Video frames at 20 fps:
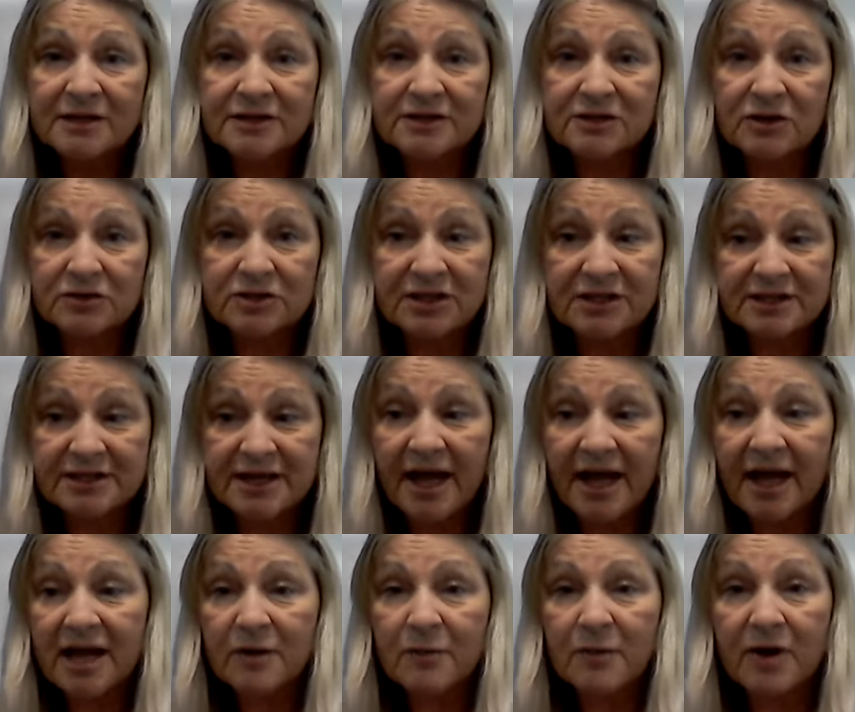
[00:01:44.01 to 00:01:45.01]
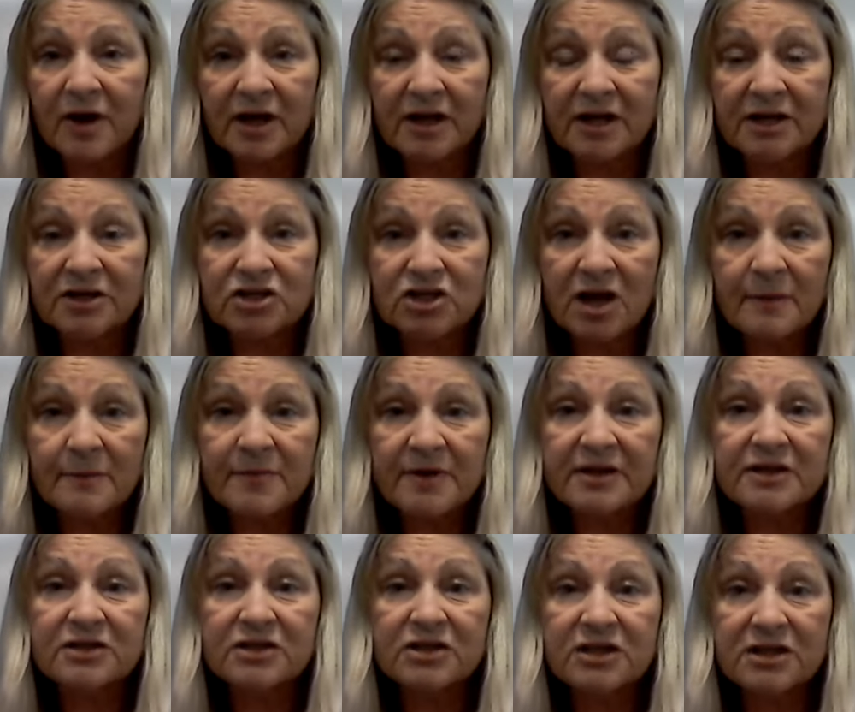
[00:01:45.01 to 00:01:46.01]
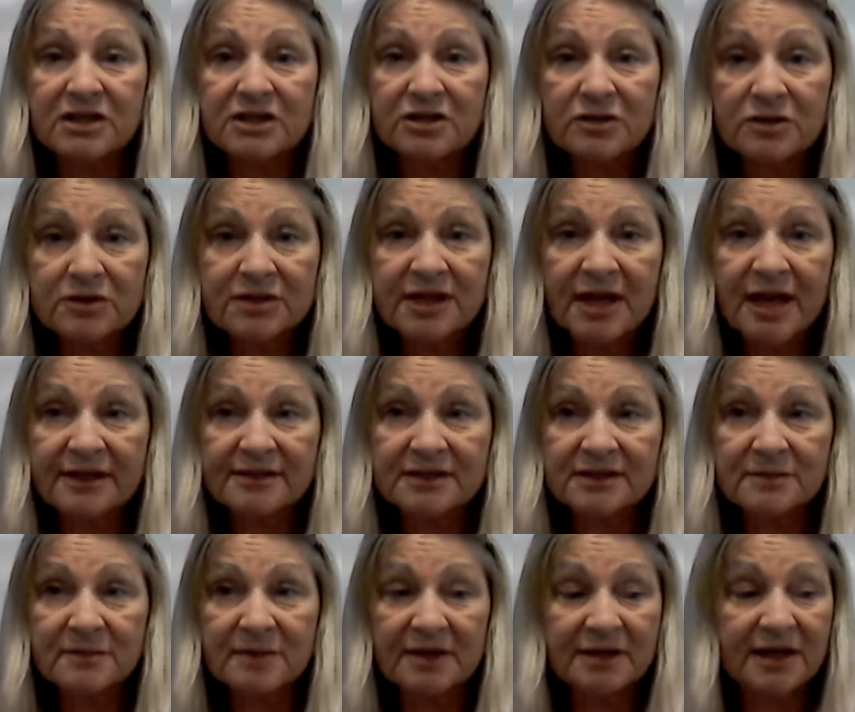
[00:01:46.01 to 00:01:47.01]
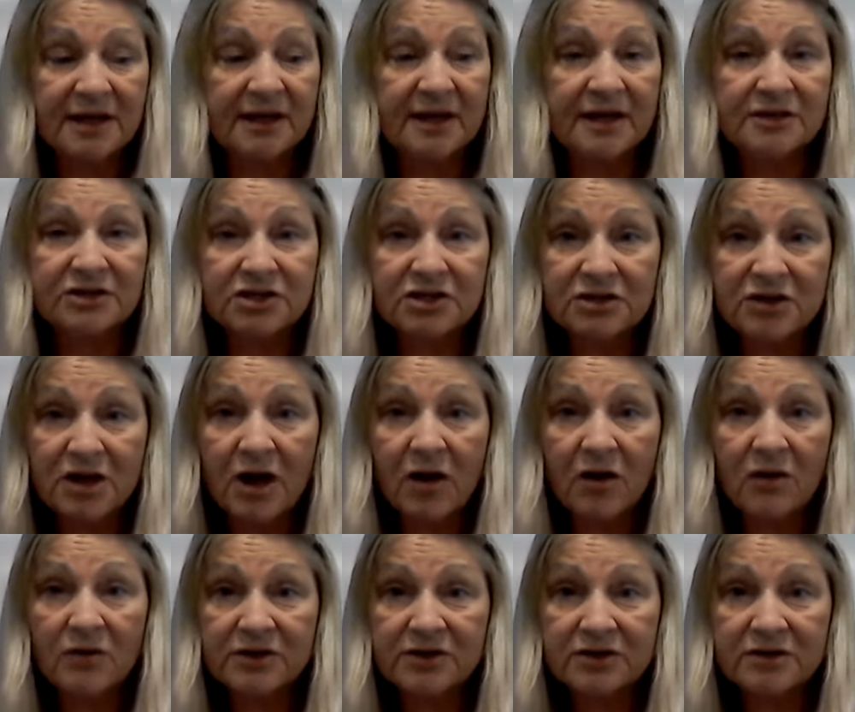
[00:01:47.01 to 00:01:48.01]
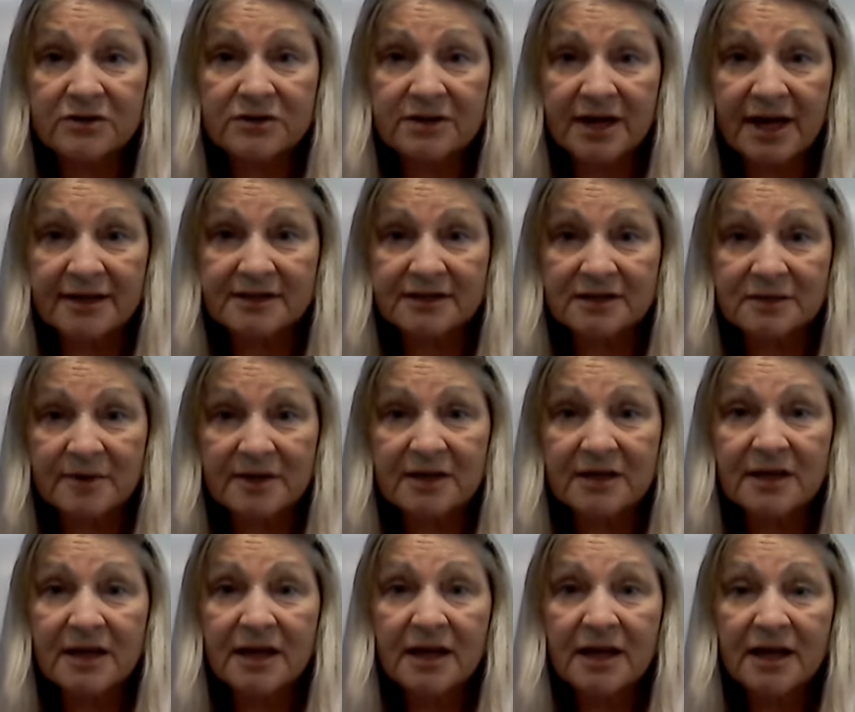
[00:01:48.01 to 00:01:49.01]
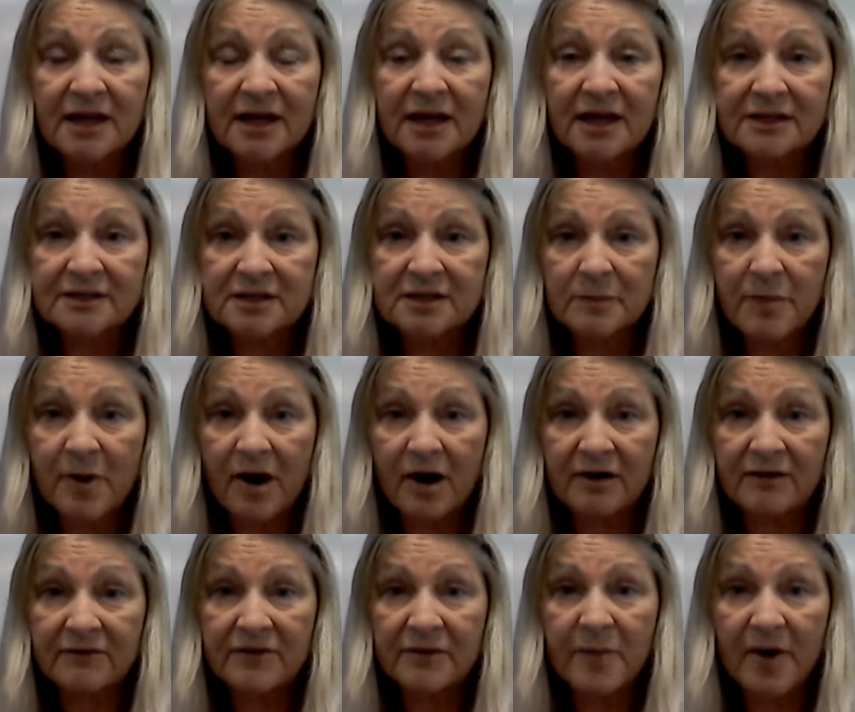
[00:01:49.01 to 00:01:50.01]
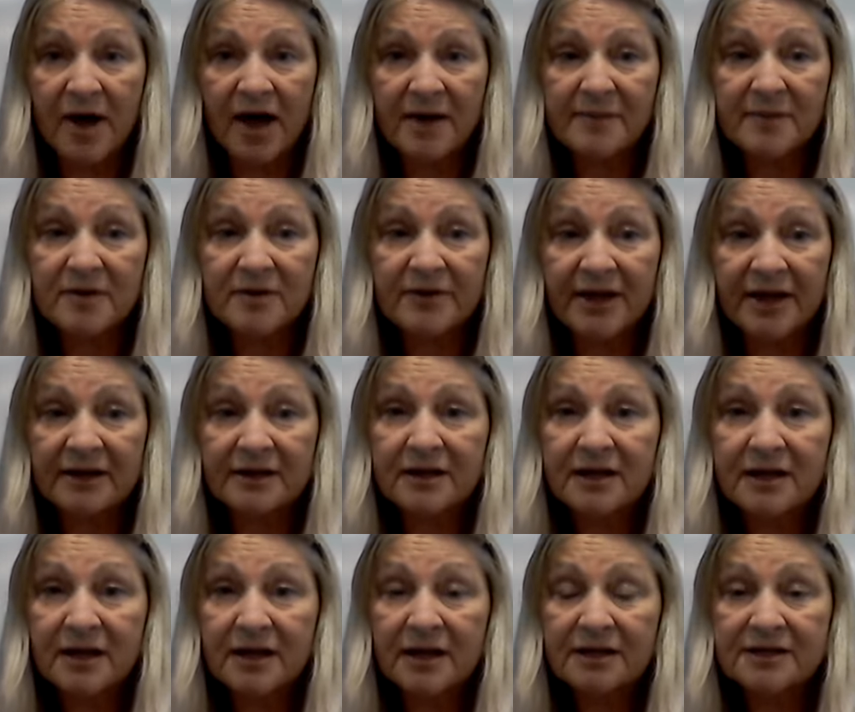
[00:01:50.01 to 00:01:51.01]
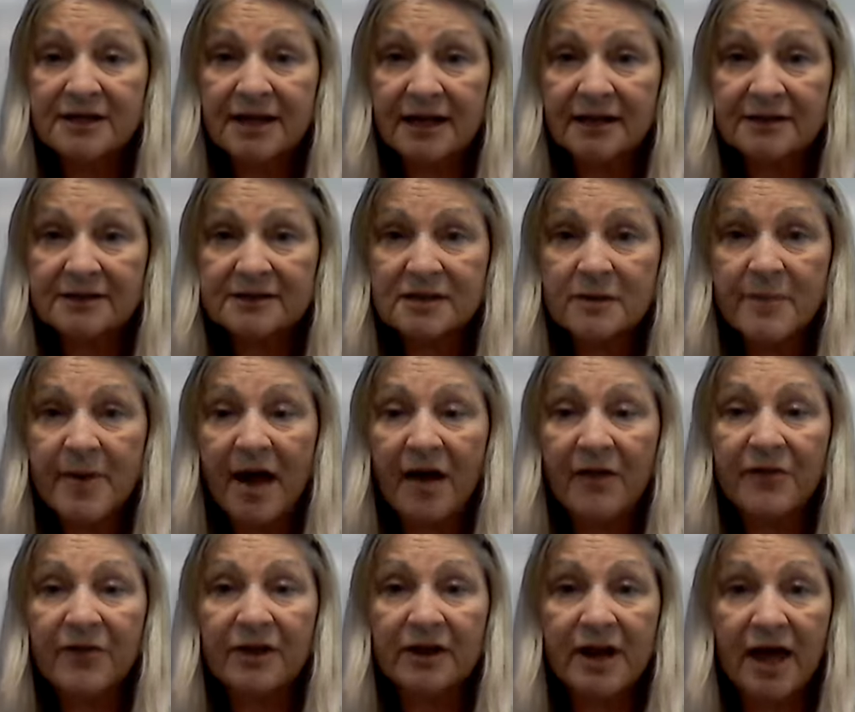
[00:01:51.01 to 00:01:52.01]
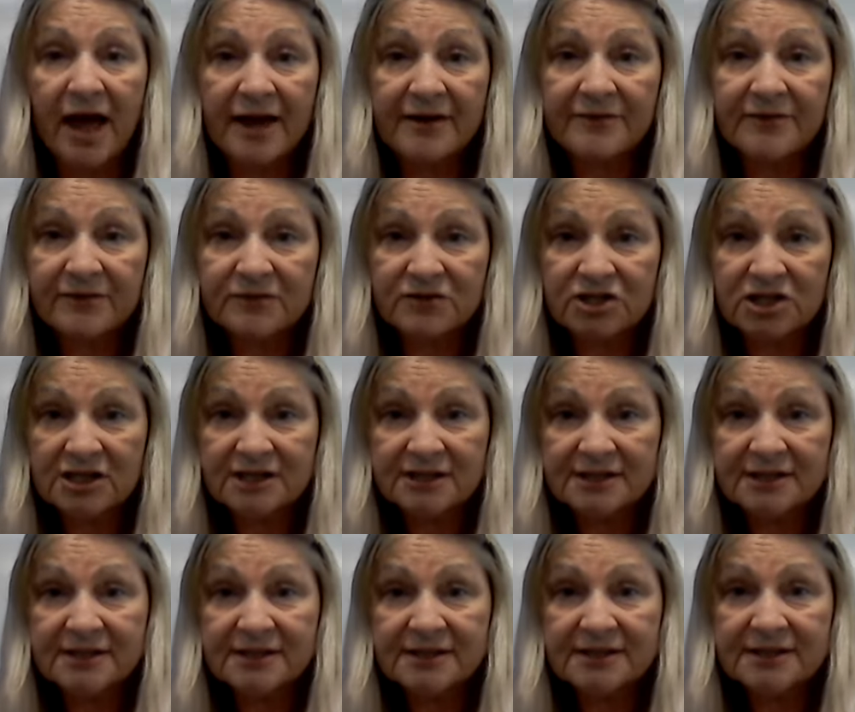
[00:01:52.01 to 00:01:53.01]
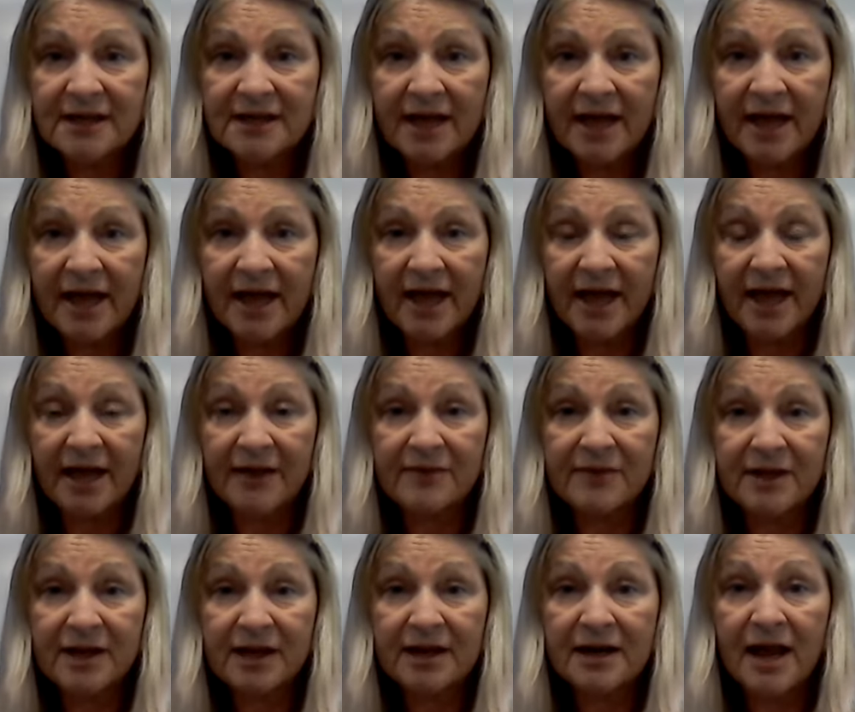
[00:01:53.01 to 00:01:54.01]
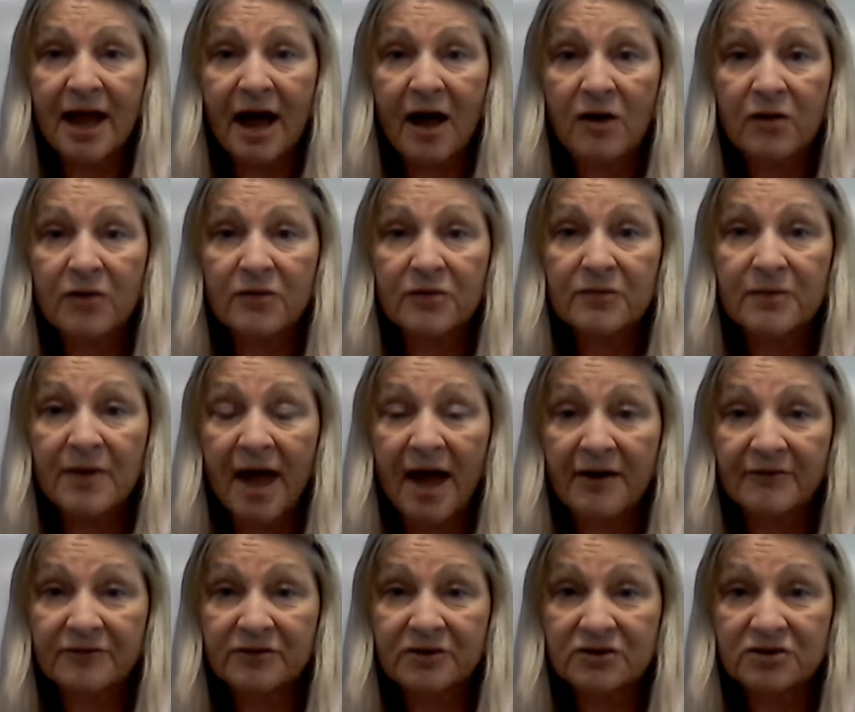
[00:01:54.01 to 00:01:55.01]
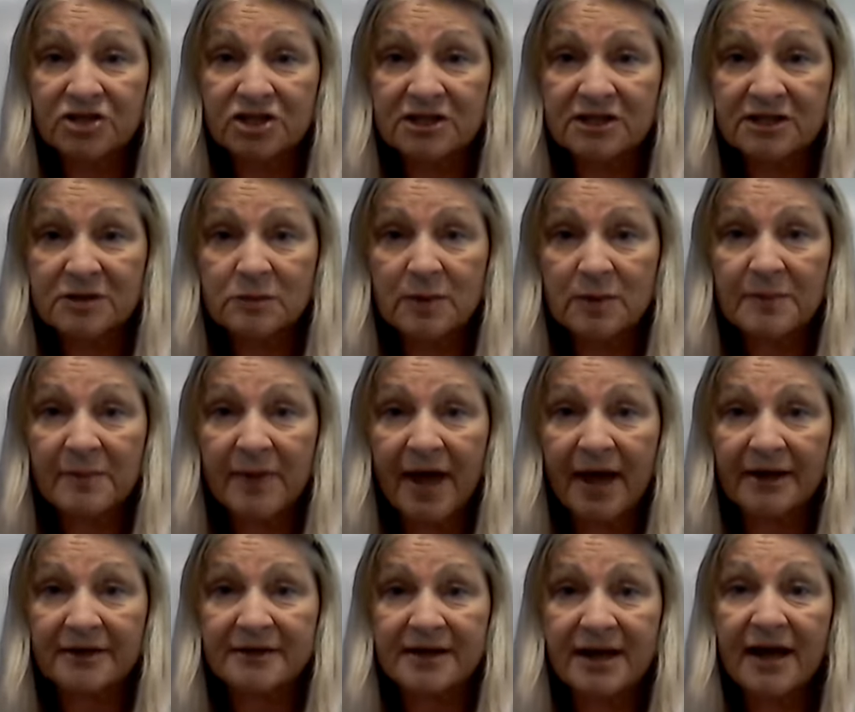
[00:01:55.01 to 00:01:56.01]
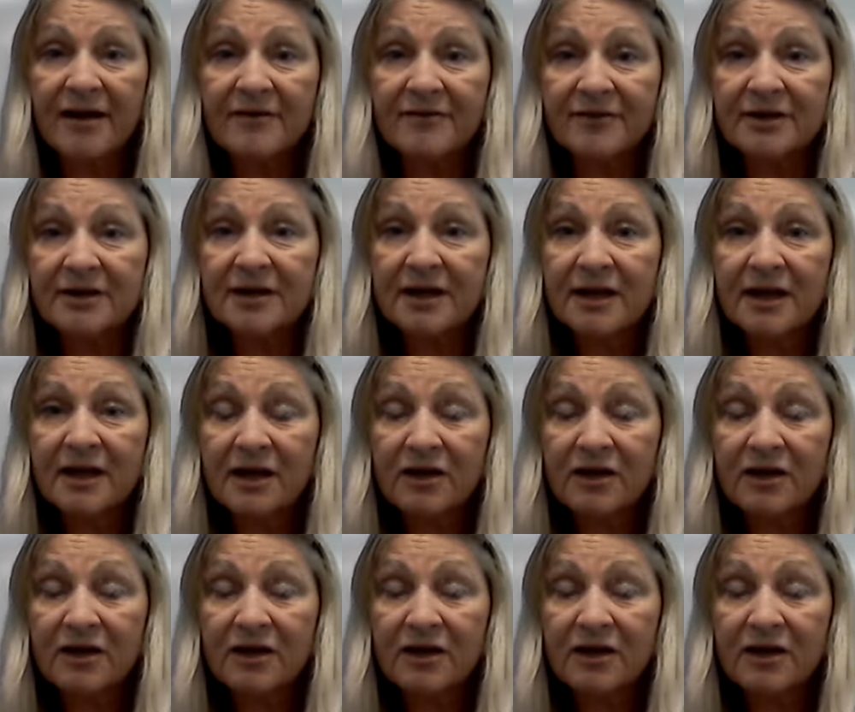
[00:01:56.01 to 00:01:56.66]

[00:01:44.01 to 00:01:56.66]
So today we're going to jump into the New Testament, and as you know, the New Testament is the part of the Bible that tells about the life of Jesus and then how after Jesus went back to heaven,